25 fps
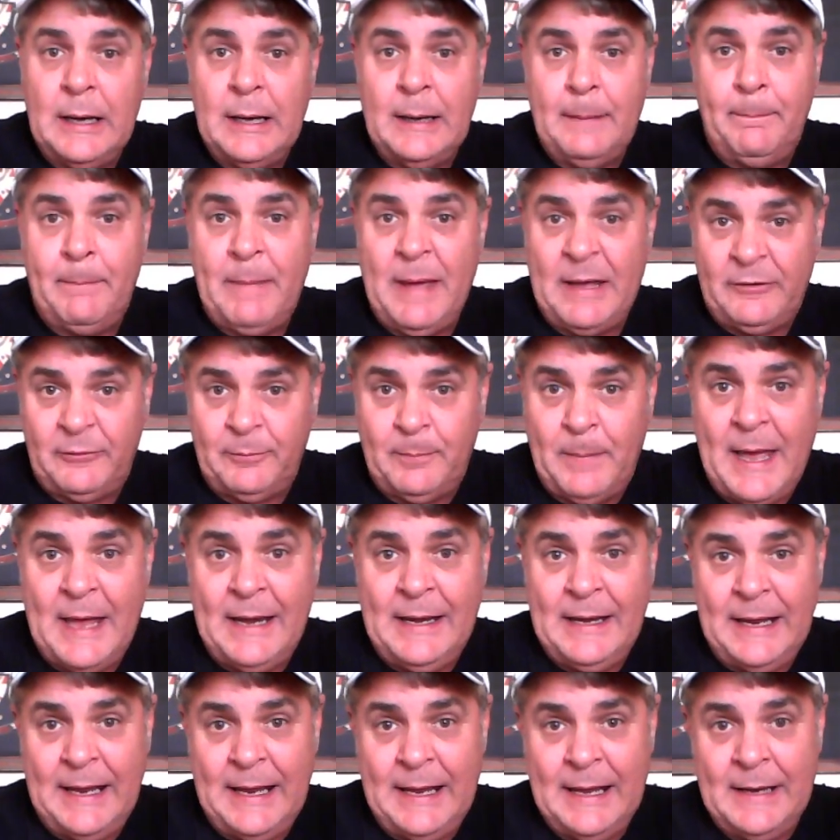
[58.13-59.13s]
best
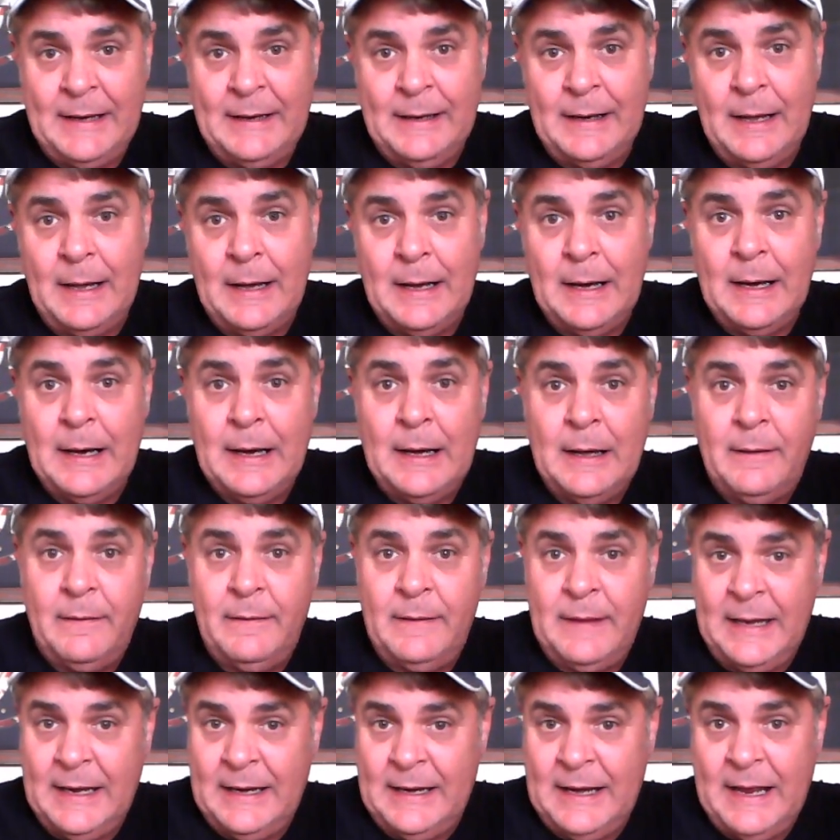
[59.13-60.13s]
bet in
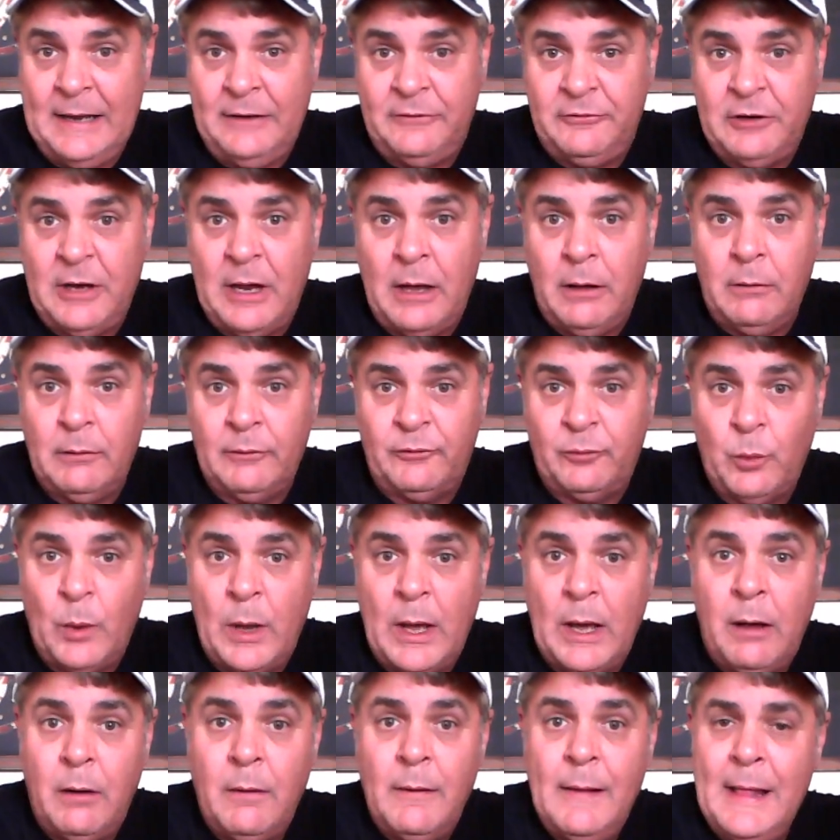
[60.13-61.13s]
NHL as
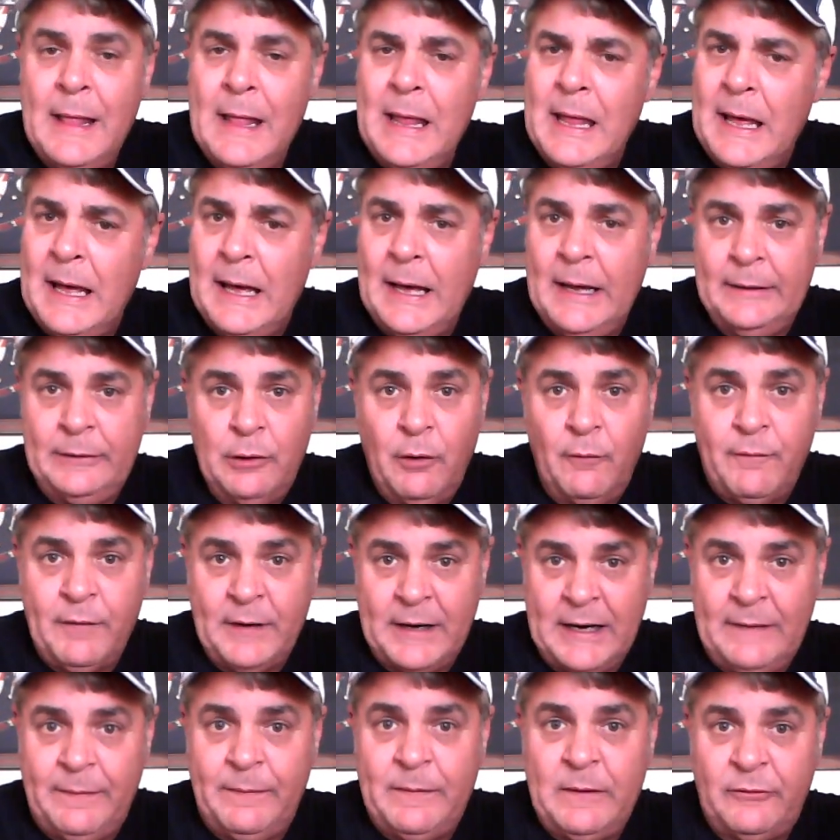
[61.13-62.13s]
well. Don't
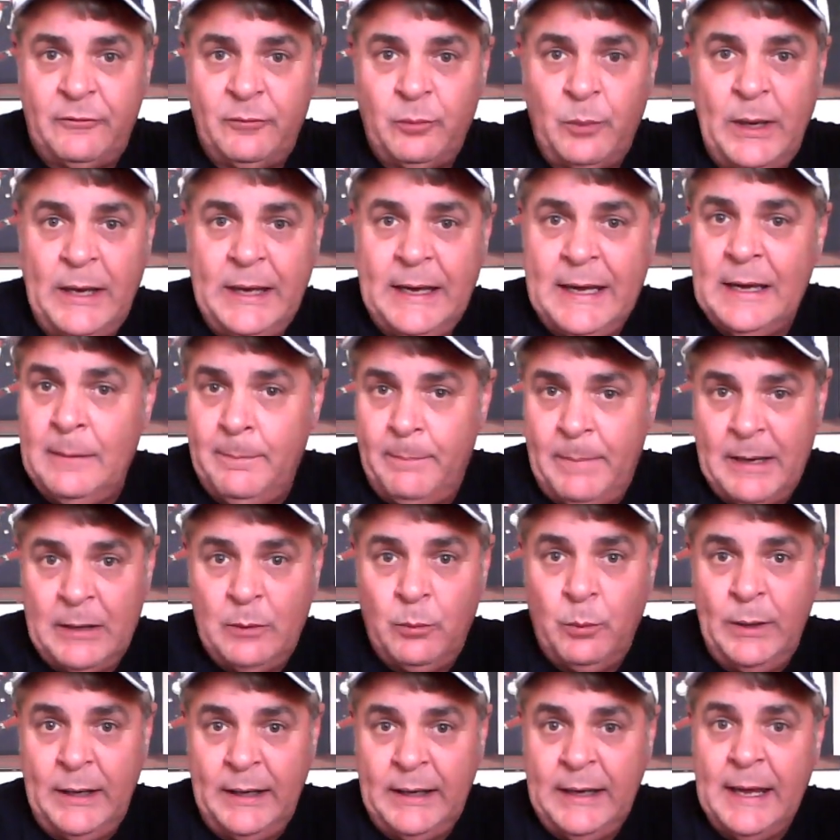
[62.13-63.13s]
forget this weekend, big
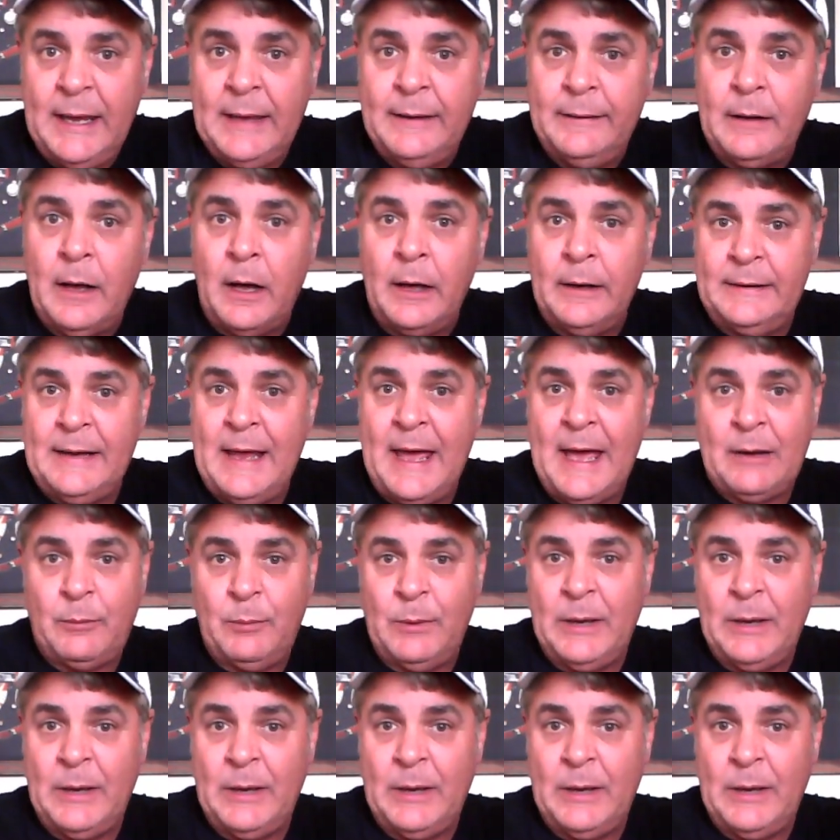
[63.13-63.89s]
weekend on deck. We